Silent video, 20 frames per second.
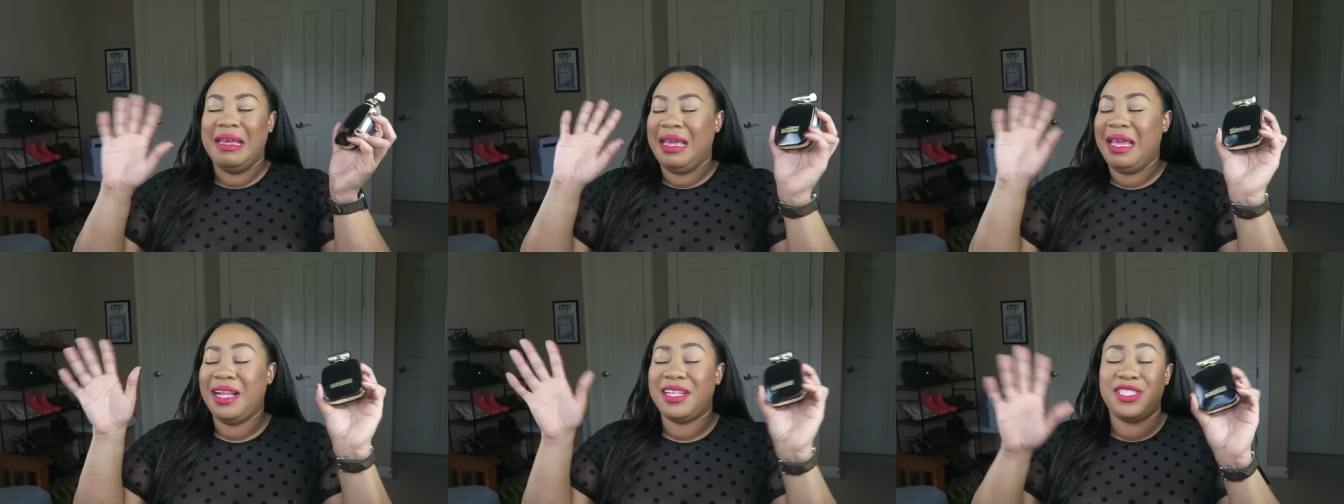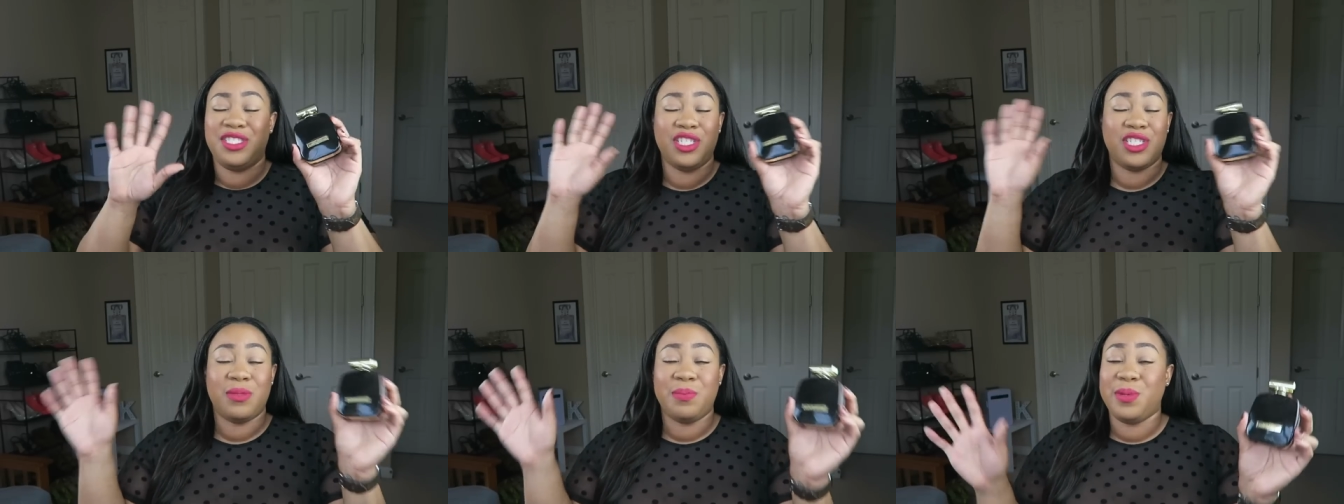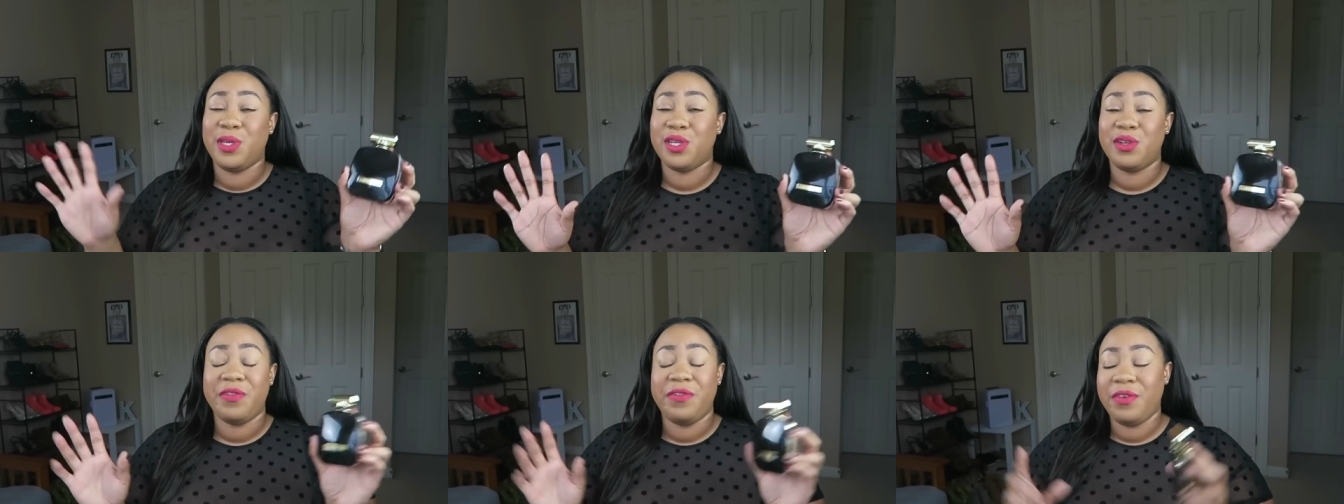It's just
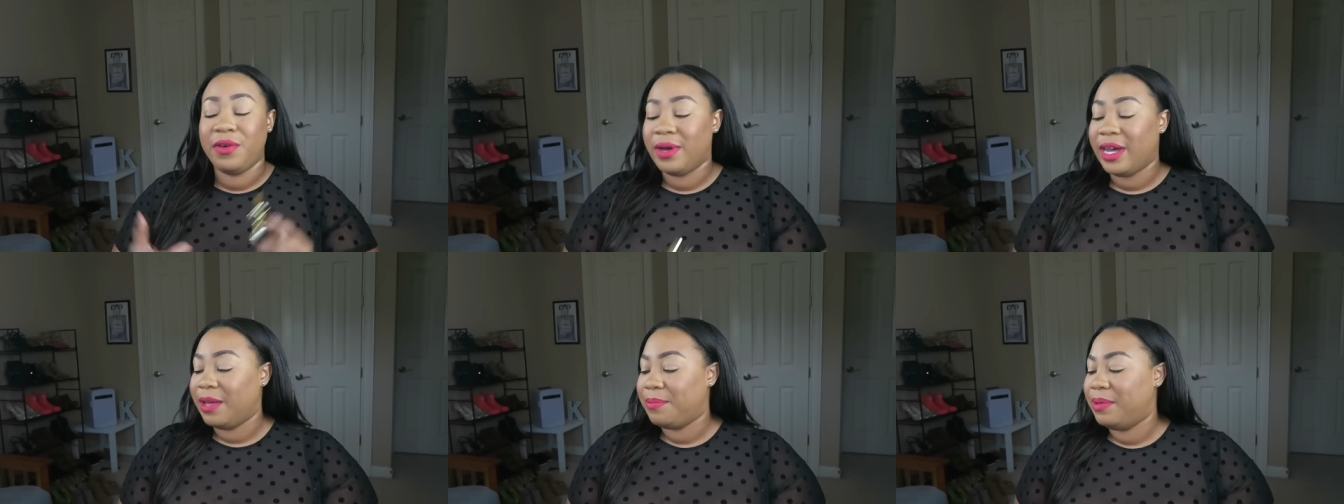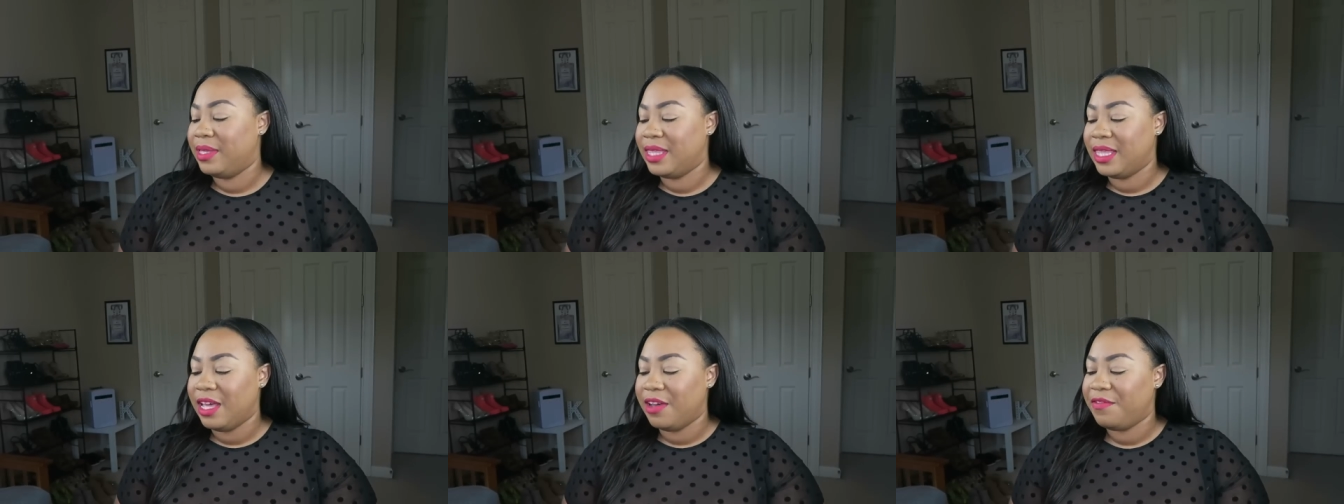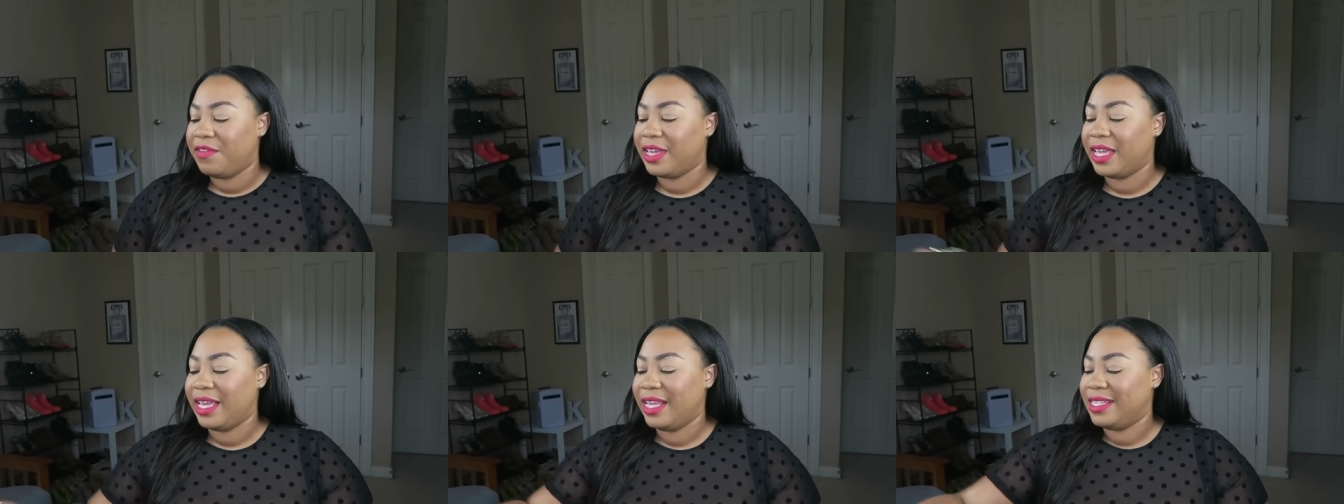beautiful. I've been
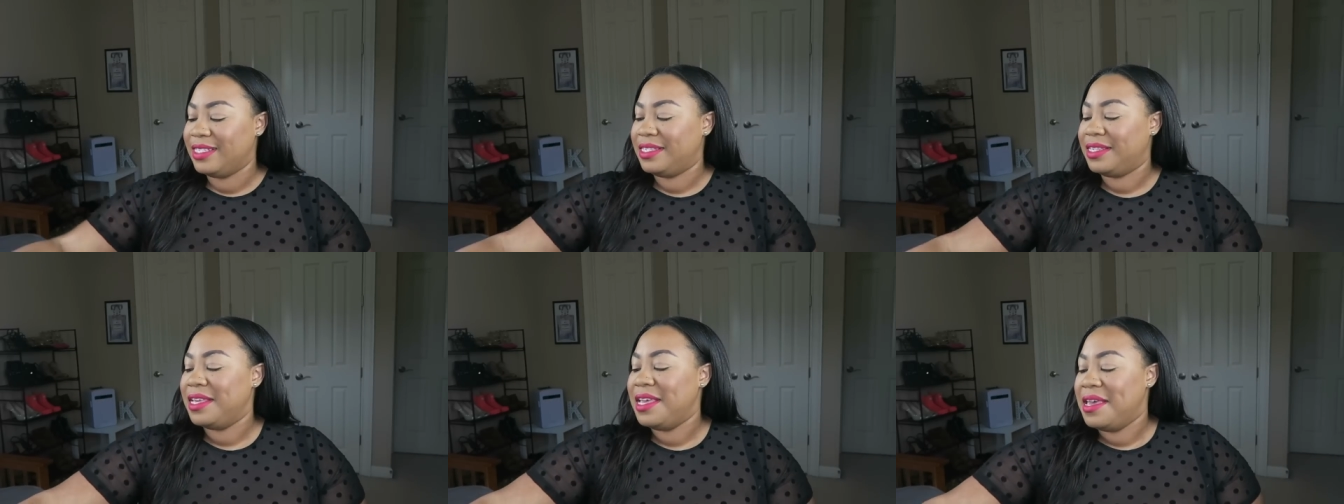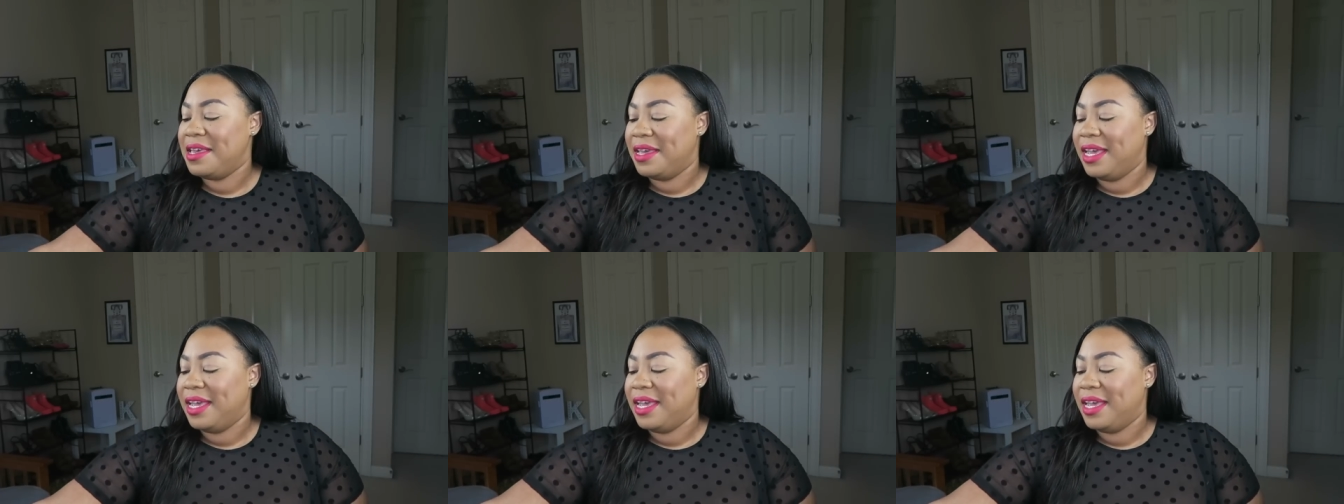loving it.